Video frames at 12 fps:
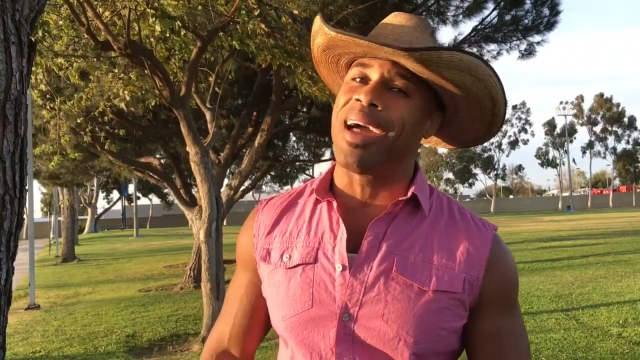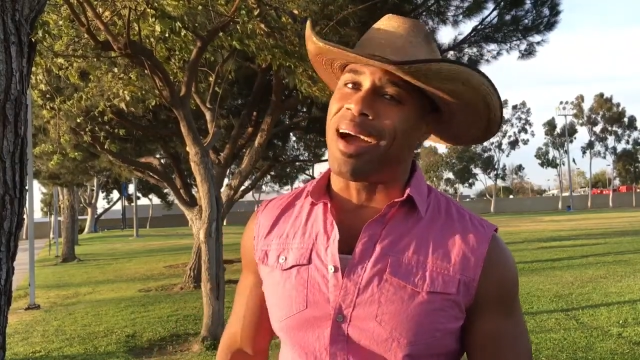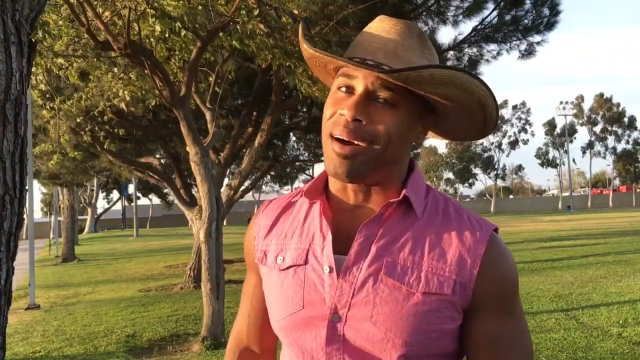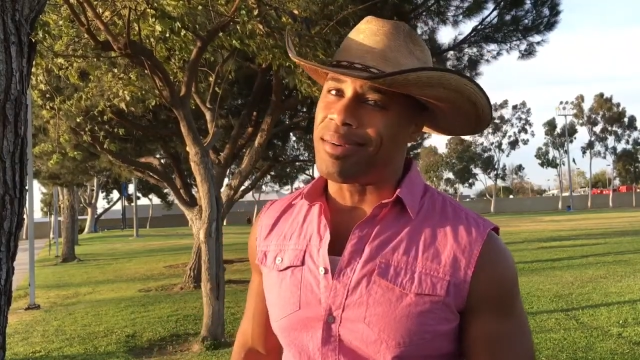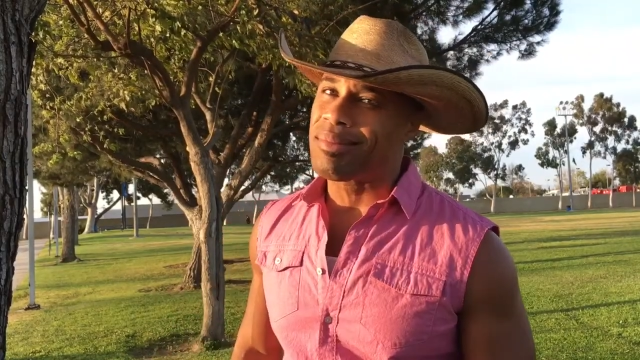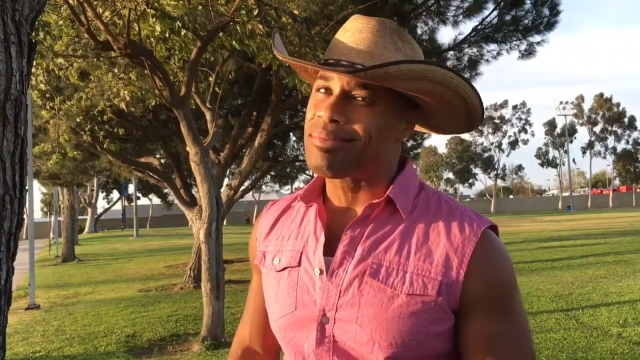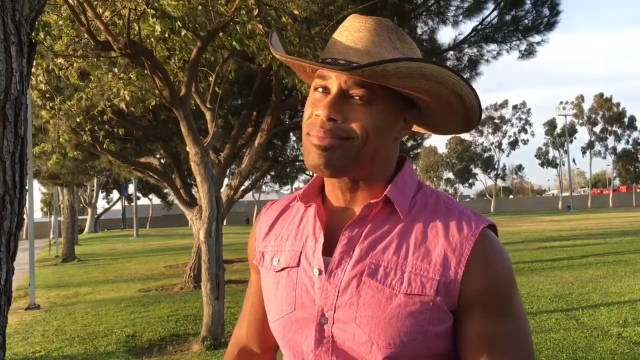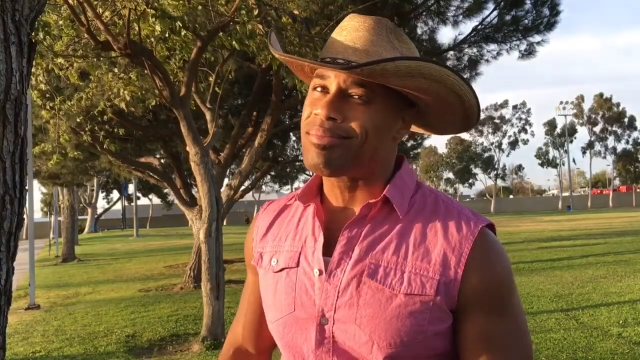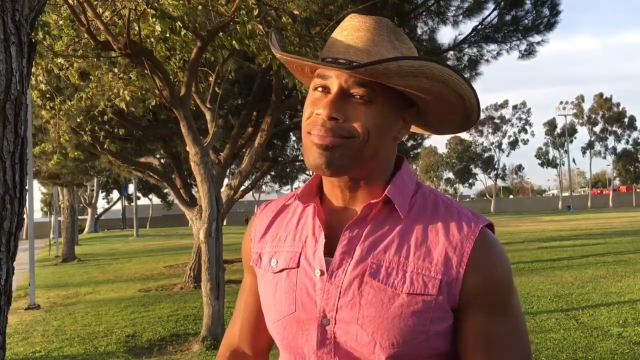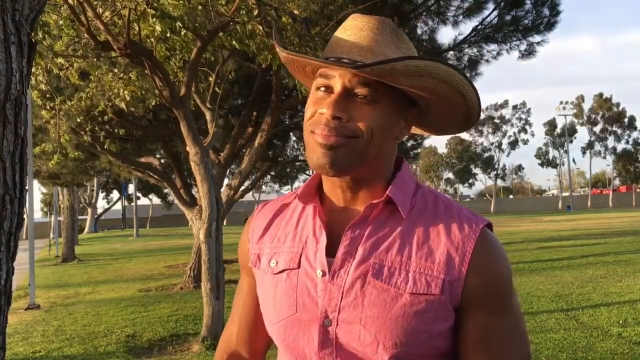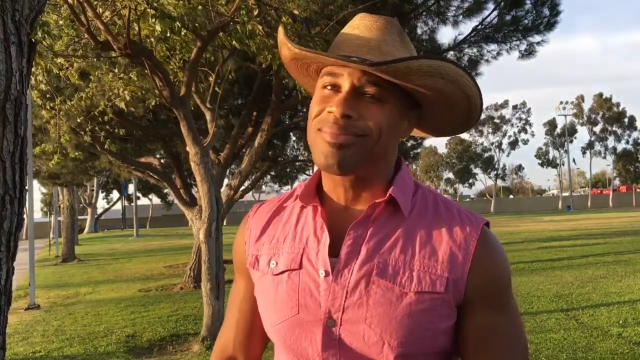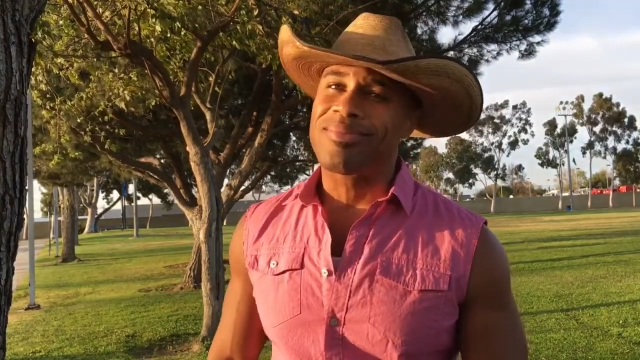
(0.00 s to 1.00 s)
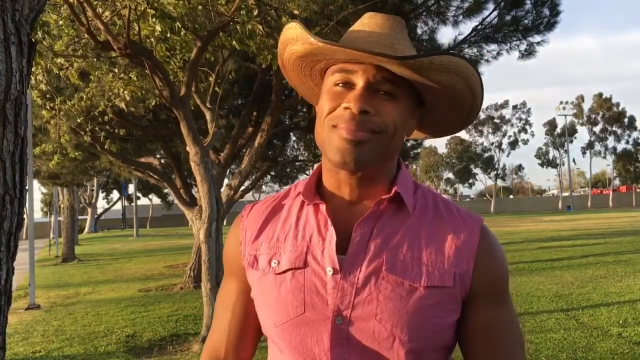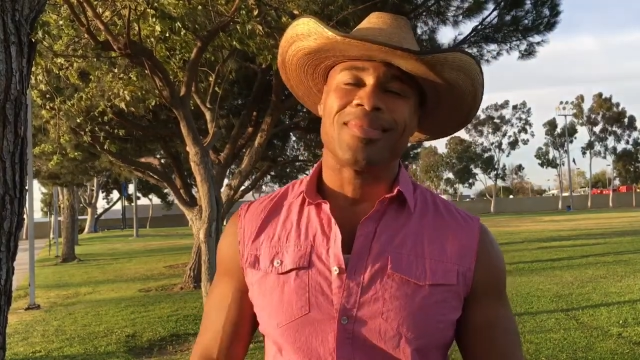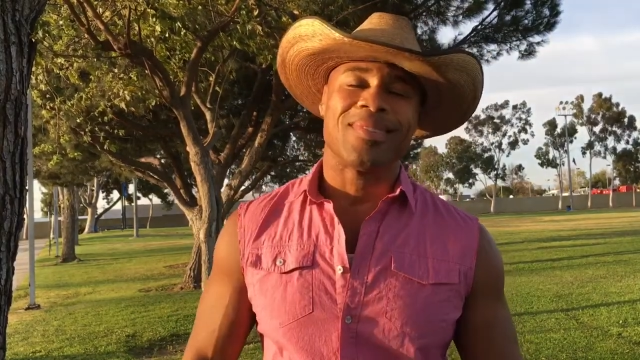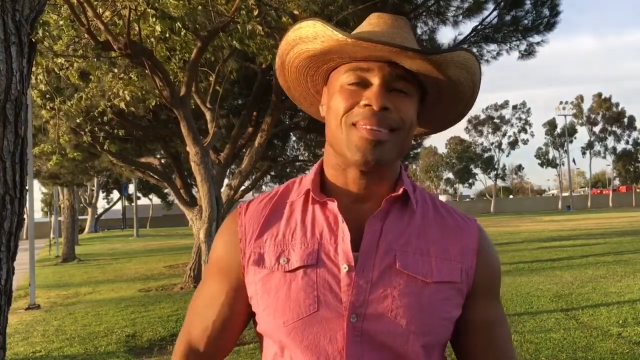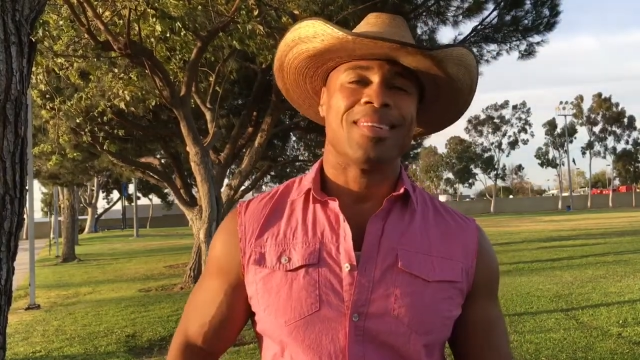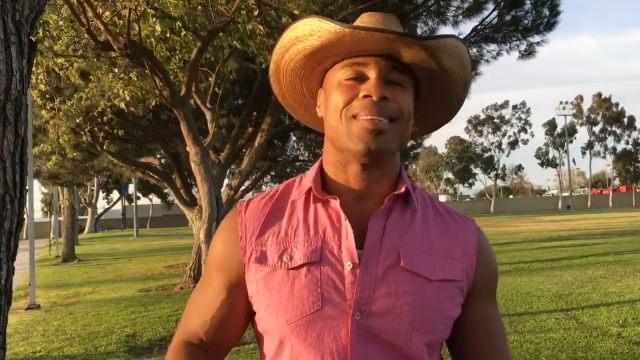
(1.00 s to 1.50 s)
now.
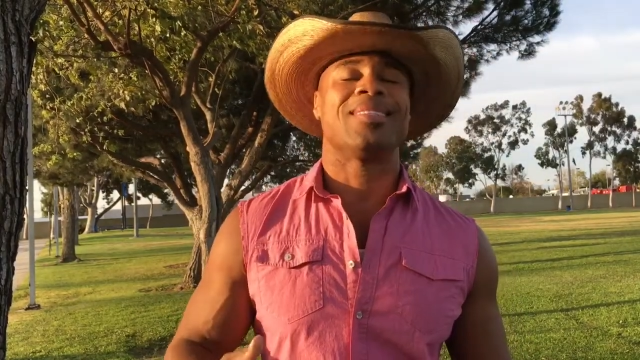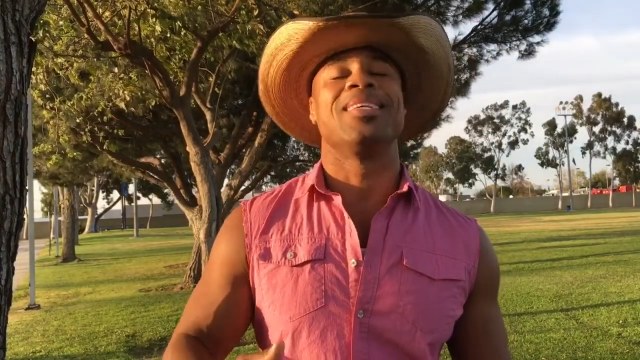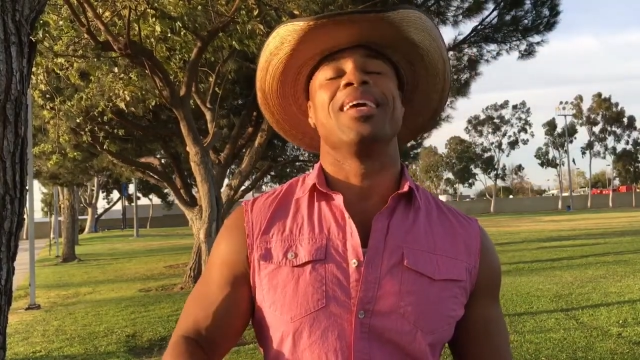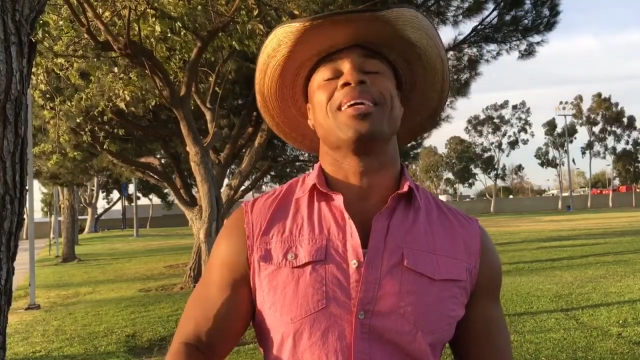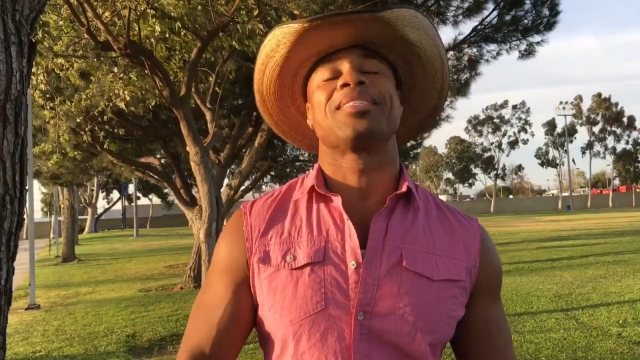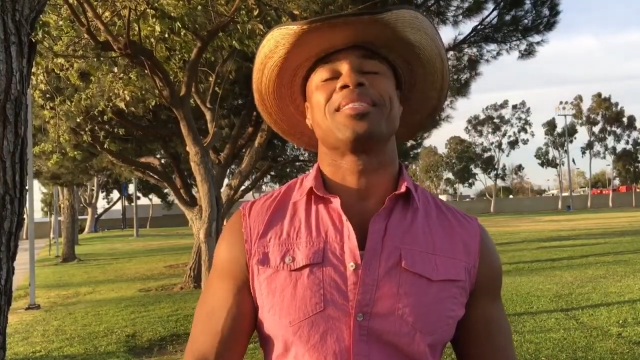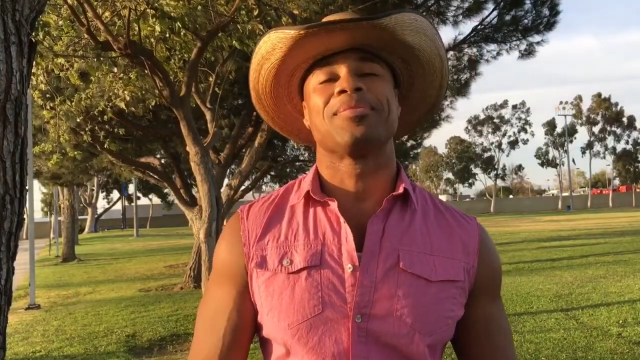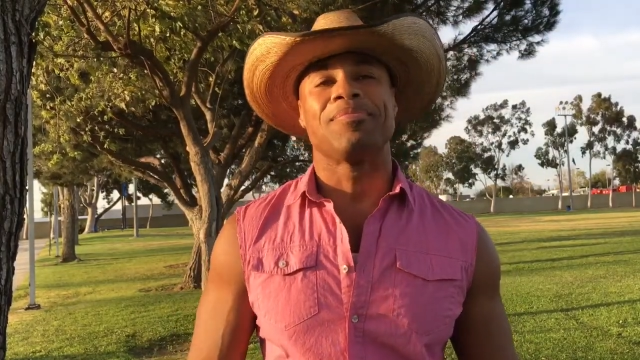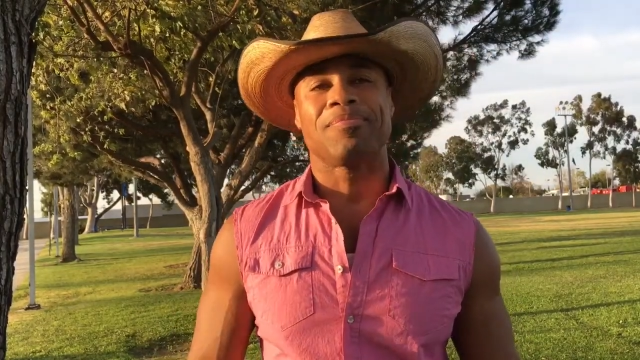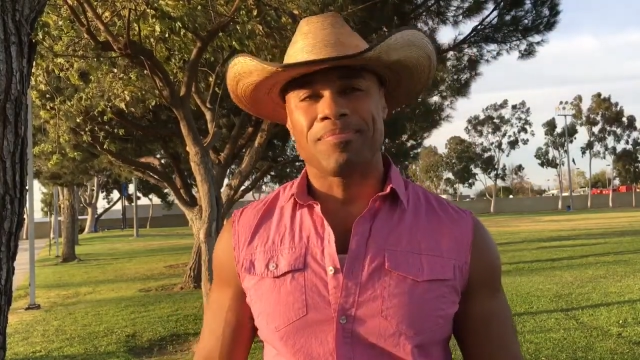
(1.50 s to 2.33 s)
6.